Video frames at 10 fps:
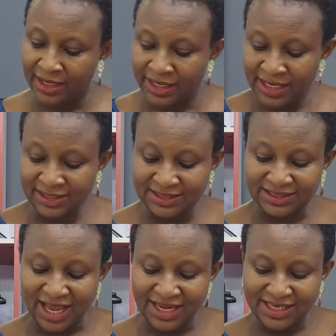
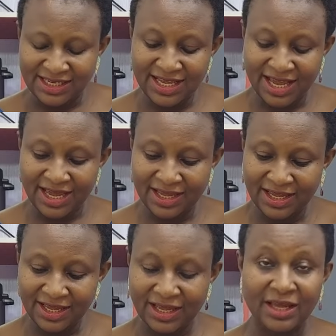Inside here,
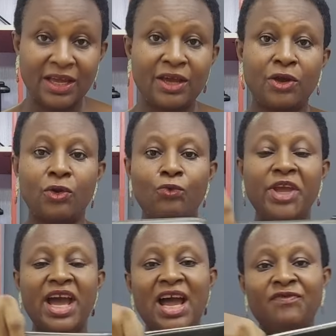we
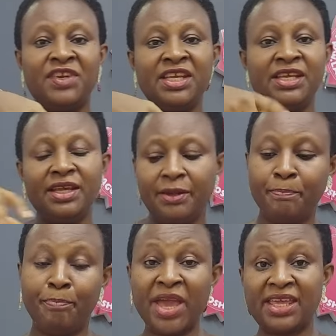have the
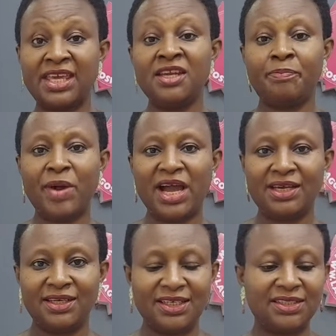baking pan.
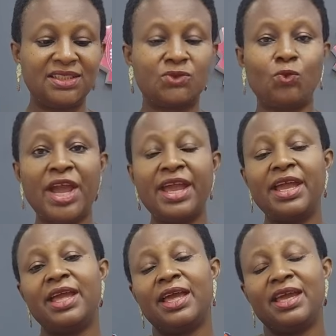This is where
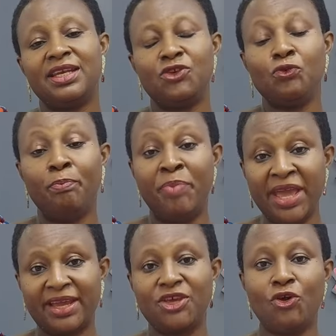you
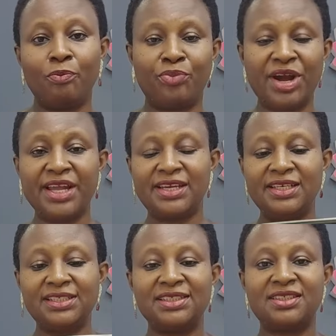bake your bread.
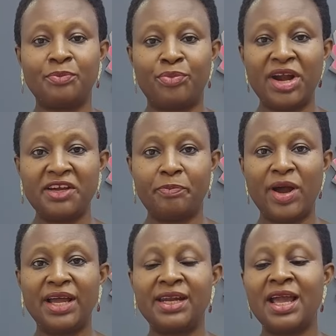This is the bread
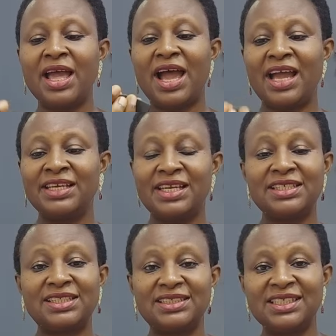pan. And
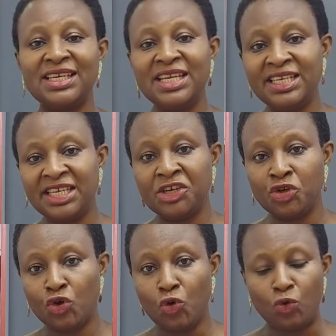this is the kneading
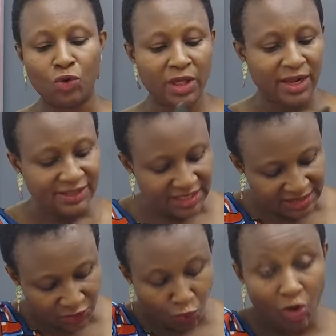dough. This
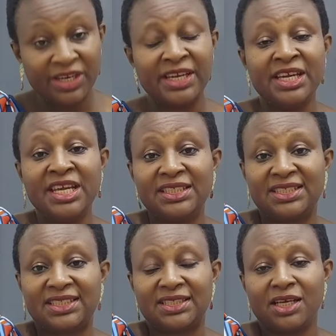is what
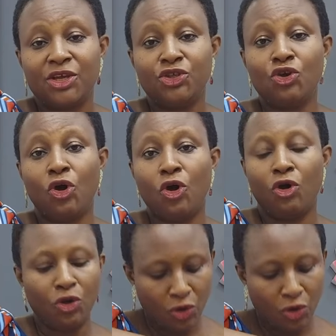kneads your